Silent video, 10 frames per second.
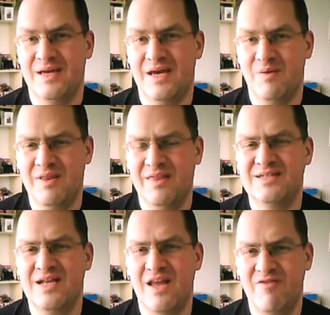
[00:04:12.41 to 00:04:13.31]
One of the
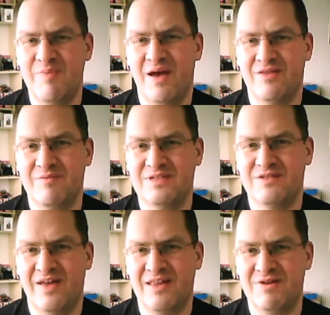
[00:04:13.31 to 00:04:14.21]
things I love about them is
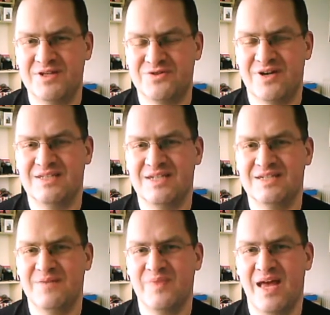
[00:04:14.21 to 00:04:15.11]
the fact they're
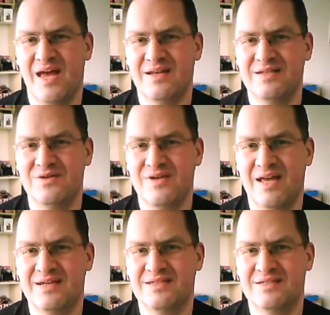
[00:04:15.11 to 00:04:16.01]
illustrated, and you
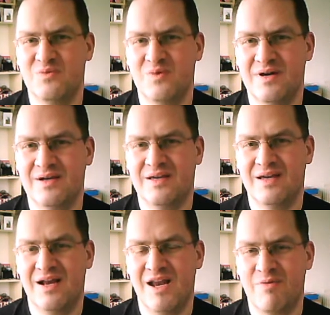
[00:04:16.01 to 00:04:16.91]
get to work
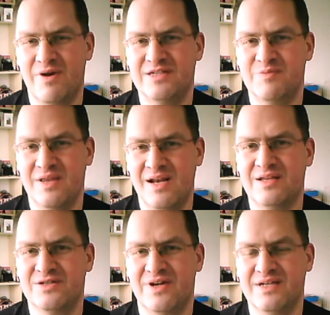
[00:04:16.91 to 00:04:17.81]
in collaboration with an
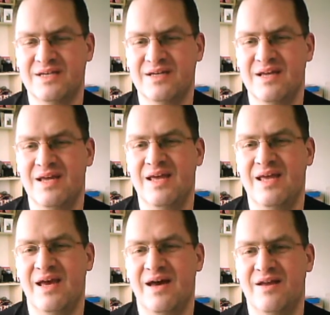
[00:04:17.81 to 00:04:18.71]
illustrator.
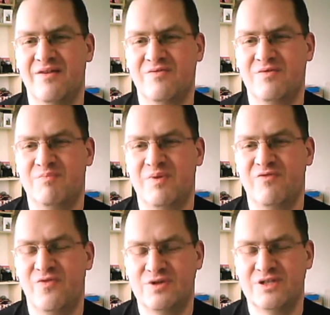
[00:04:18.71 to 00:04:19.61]
And I've
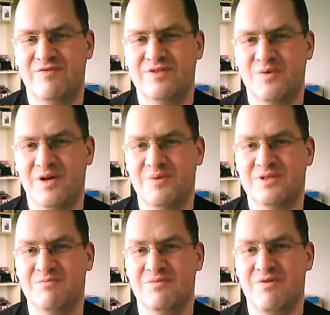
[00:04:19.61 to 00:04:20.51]
been fortunate enough to work
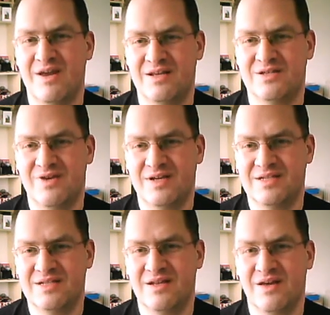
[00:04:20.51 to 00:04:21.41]
with some great
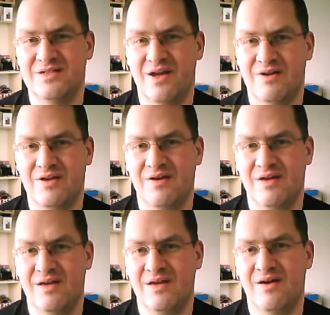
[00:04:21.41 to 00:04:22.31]
illustrators like Tony
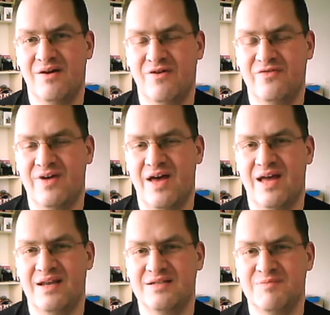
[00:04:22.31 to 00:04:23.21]
Hoff
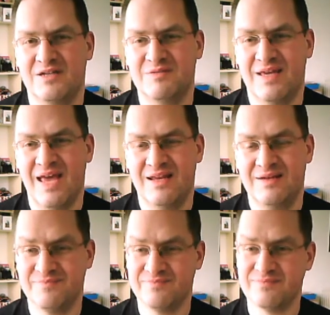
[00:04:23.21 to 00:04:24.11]
and Martin McKenna.